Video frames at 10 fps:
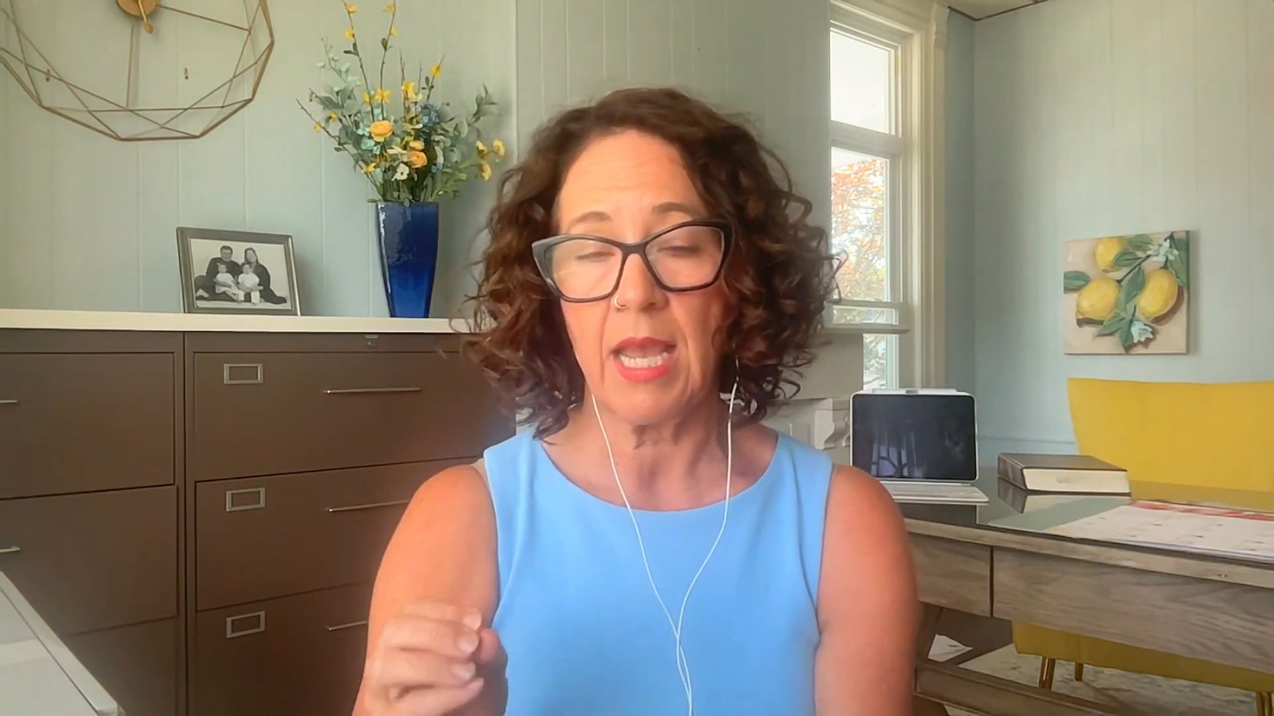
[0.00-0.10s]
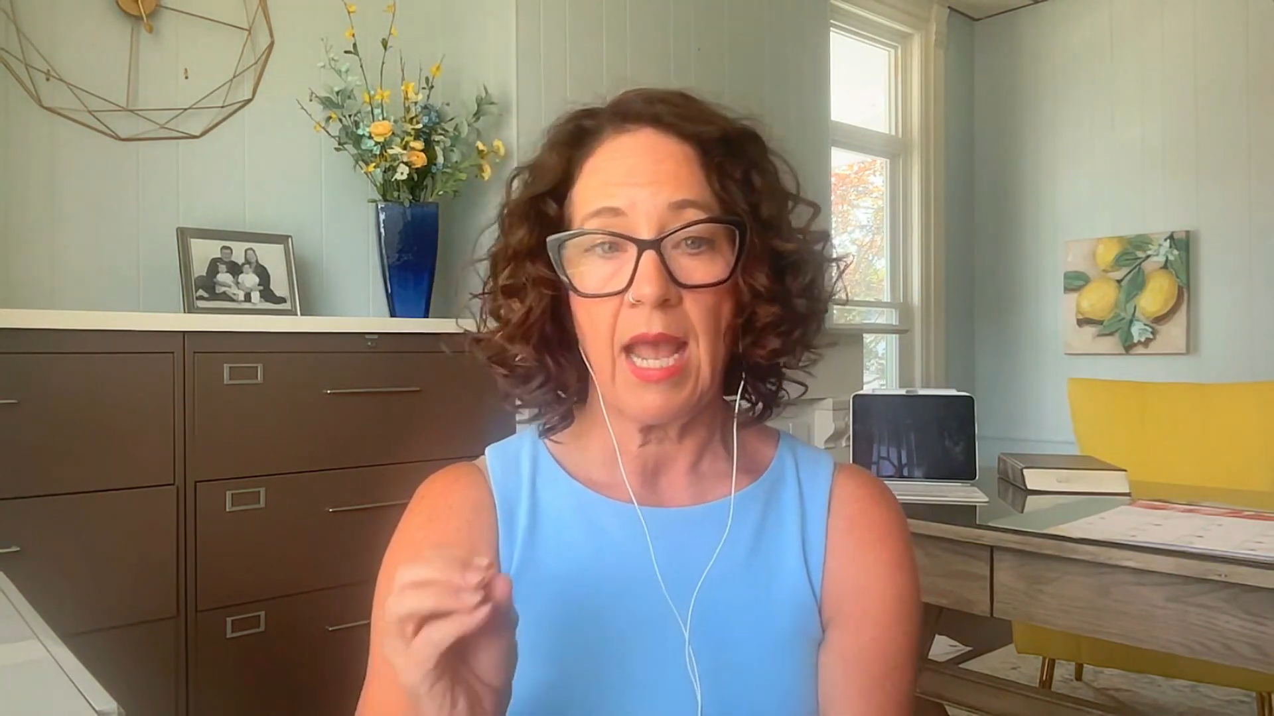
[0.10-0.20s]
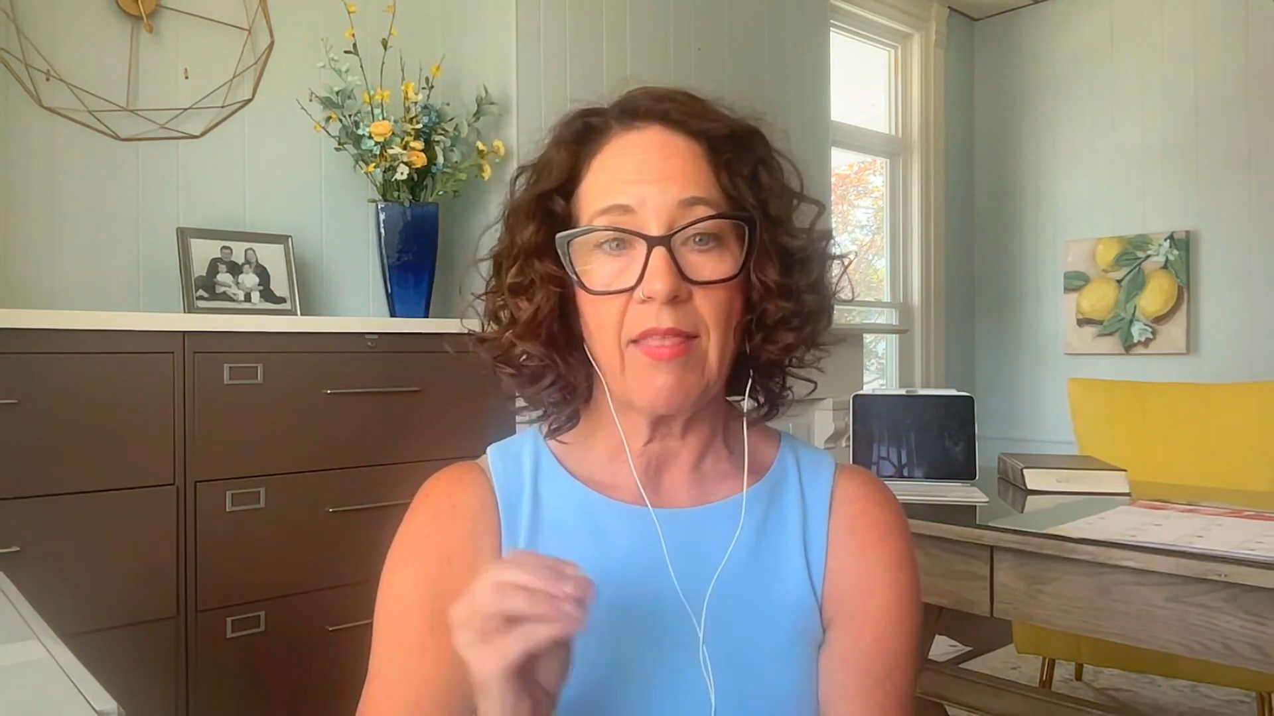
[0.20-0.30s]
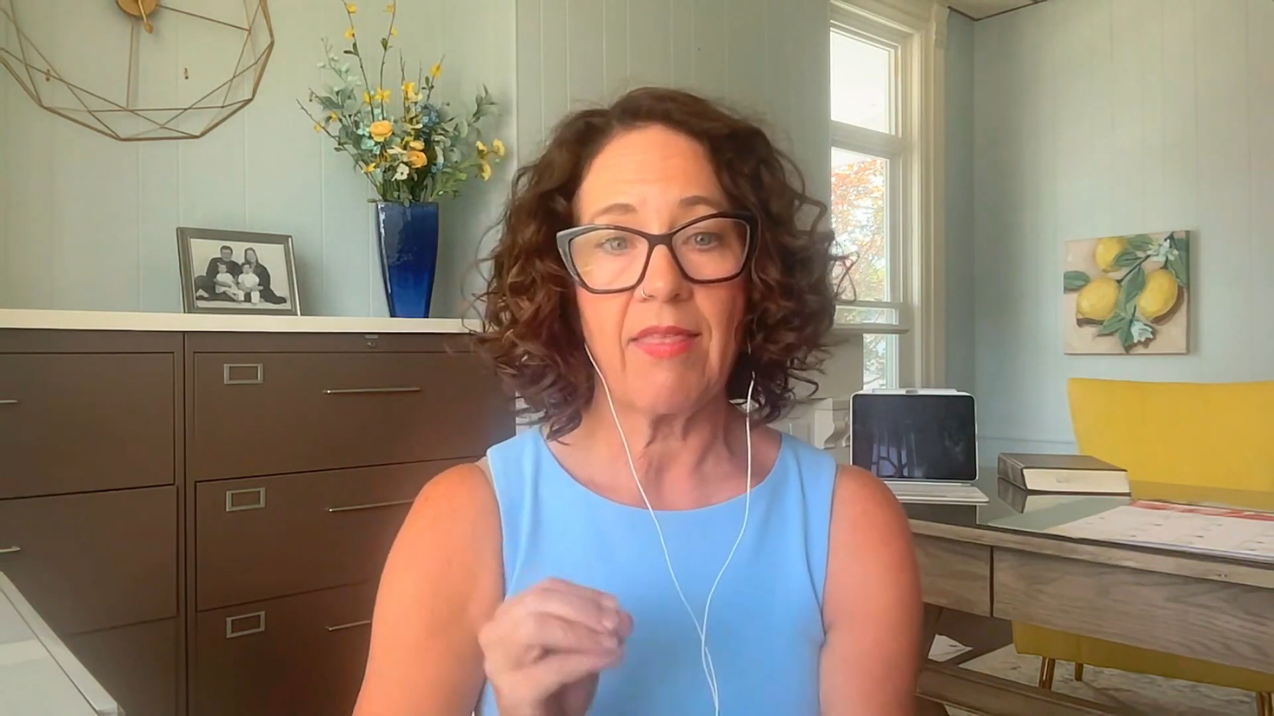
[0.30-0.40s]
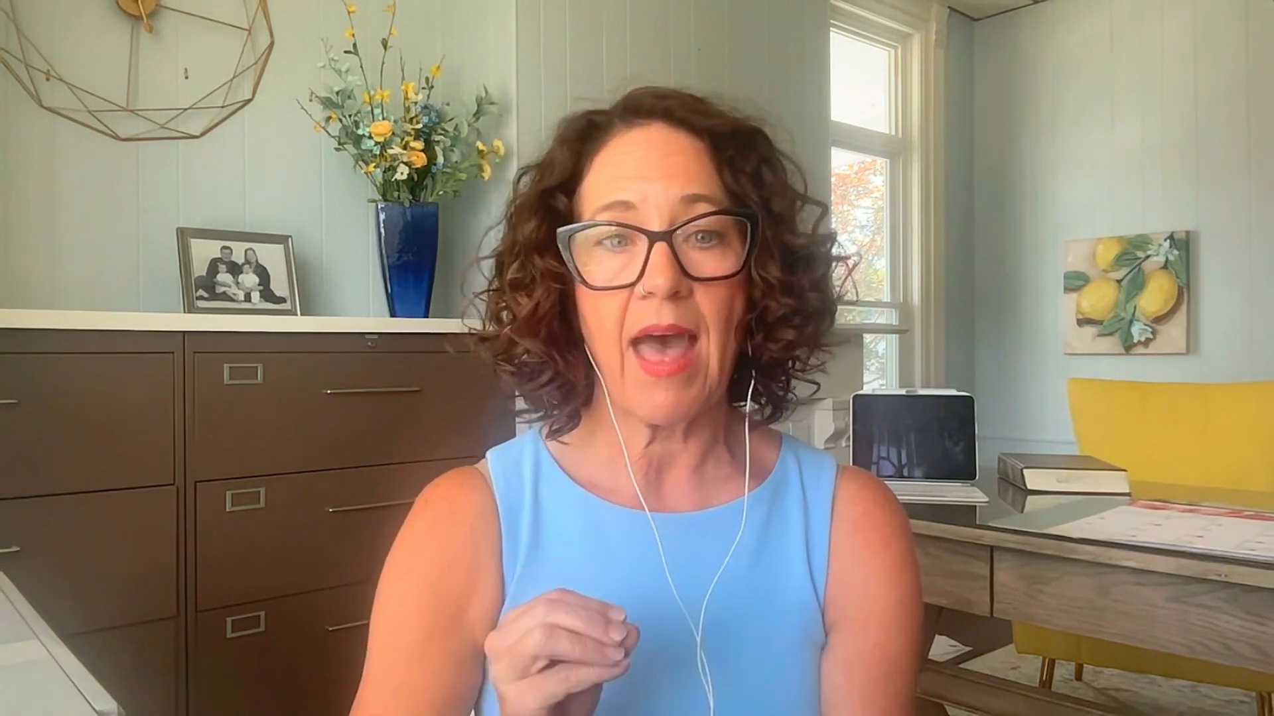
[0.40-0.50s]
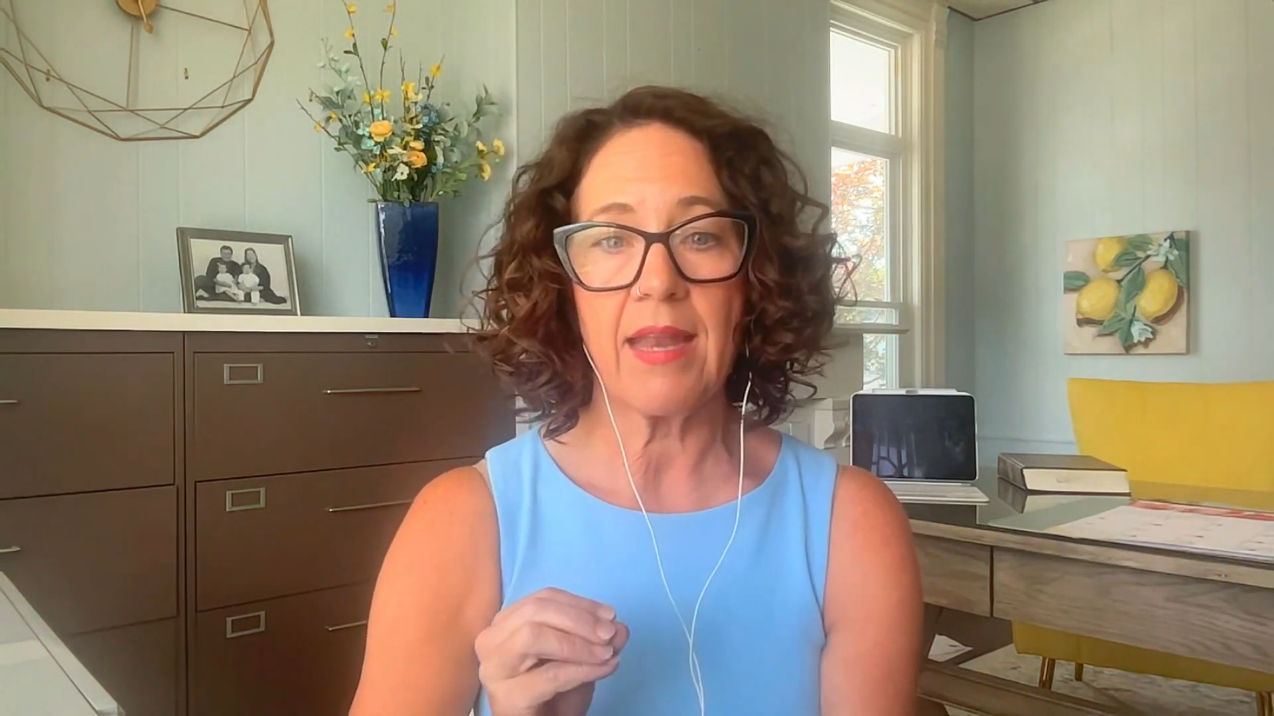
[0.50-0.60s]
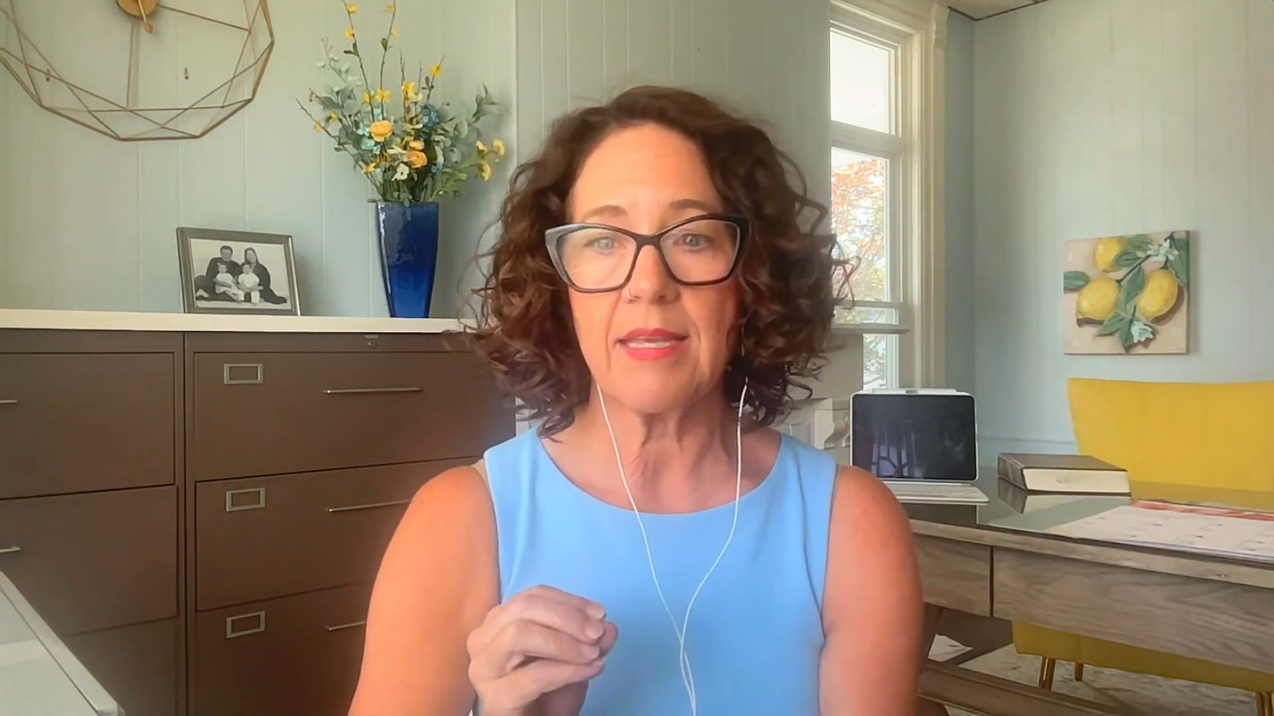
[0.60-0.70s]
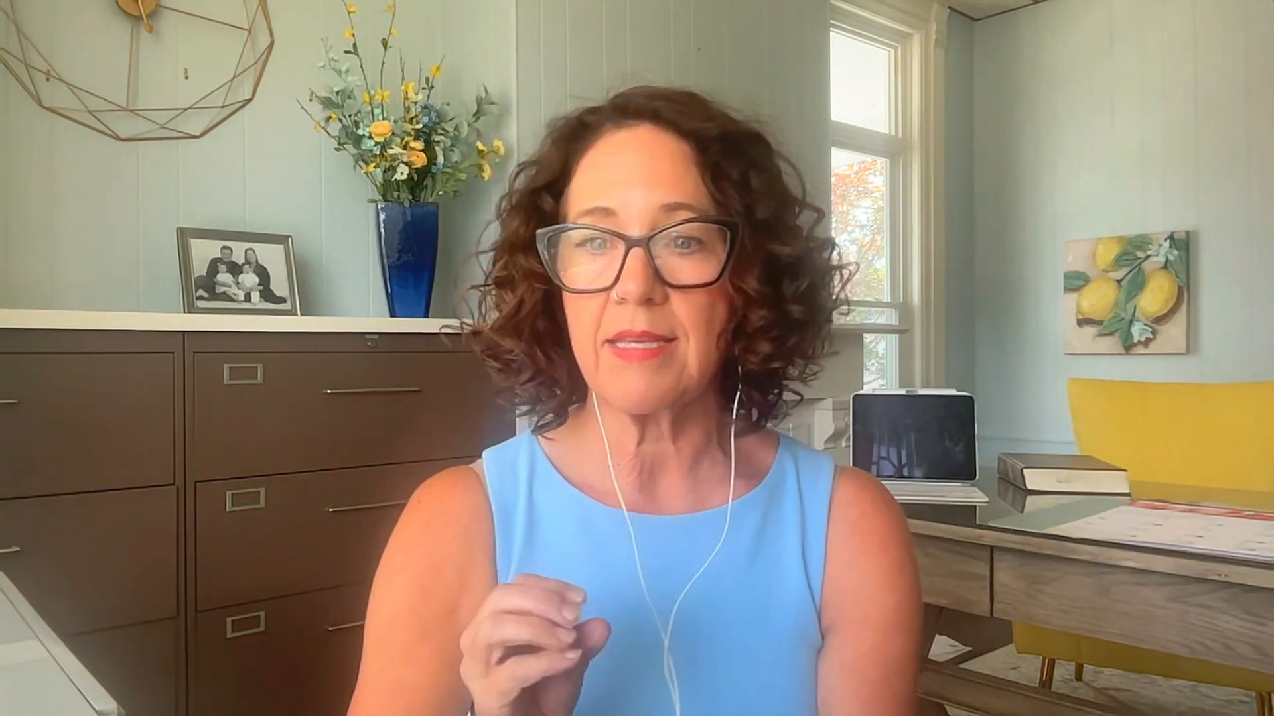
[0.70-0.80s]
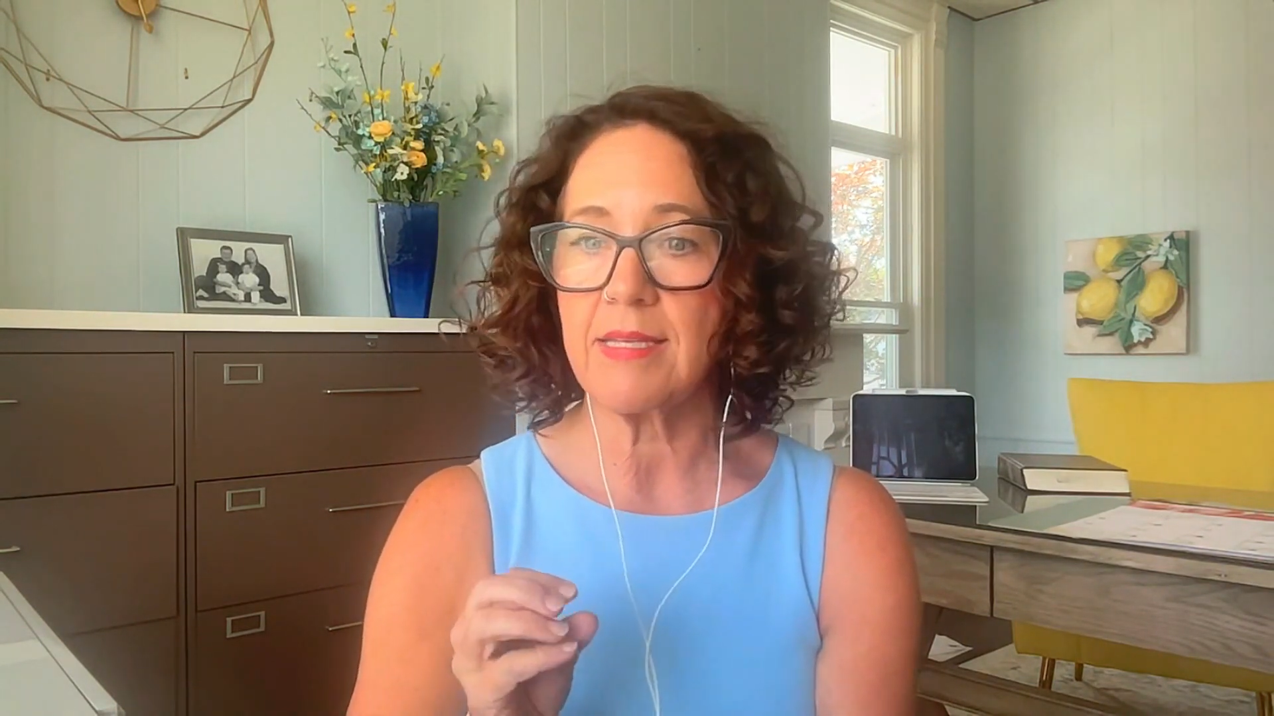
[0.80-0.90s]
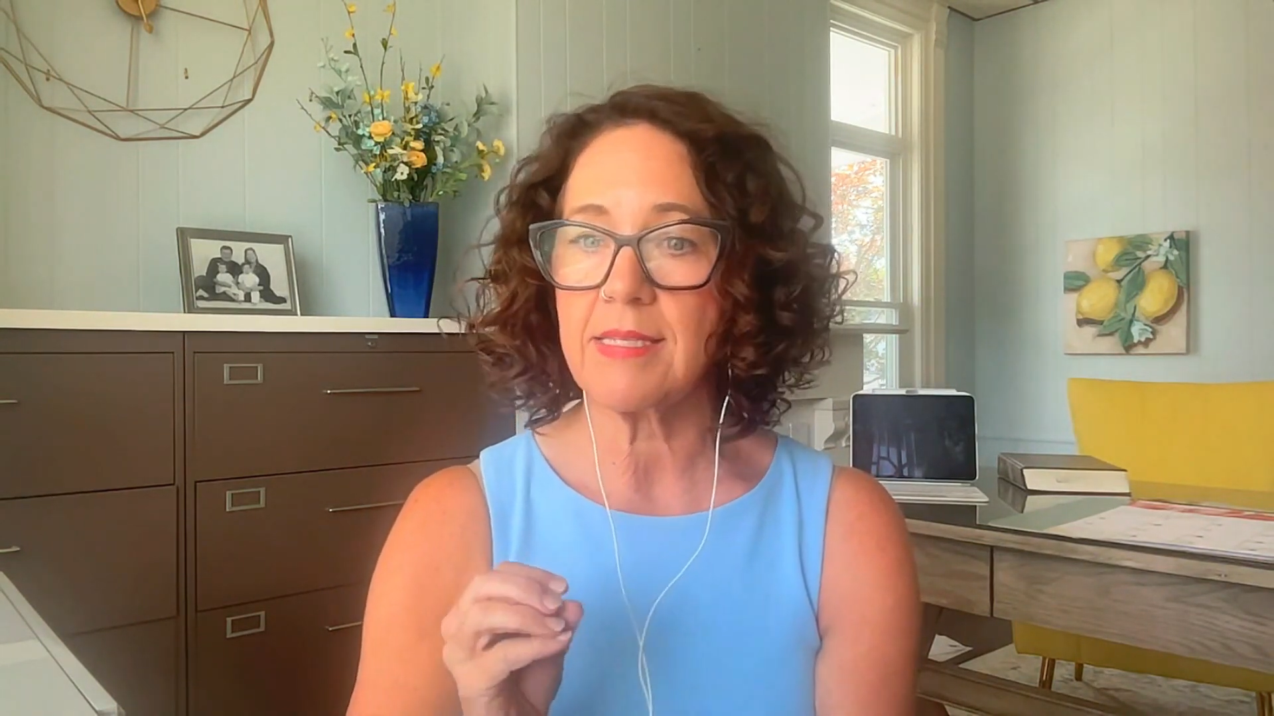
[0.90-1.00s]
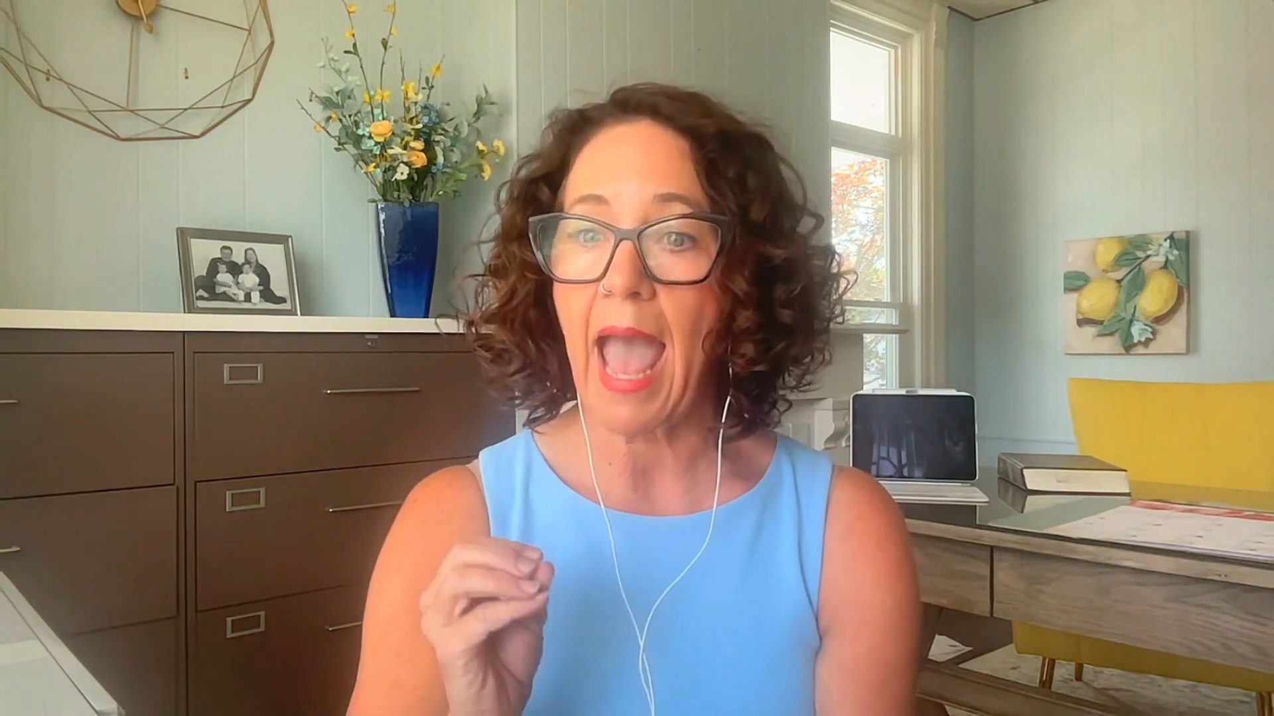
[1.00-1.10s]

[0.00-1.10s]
and that is